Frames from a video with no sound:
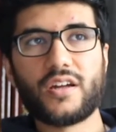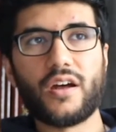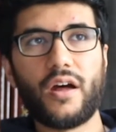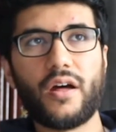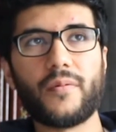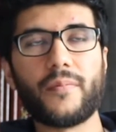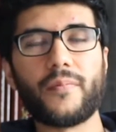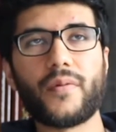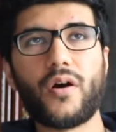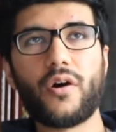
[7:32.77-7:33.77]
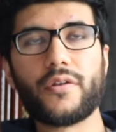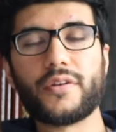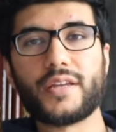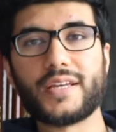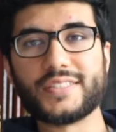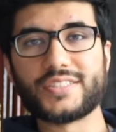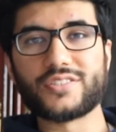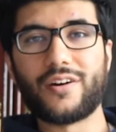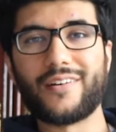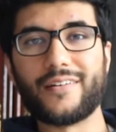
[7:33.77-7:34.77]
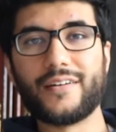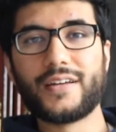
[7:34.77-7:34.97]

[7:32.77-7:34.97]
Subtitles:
on his song,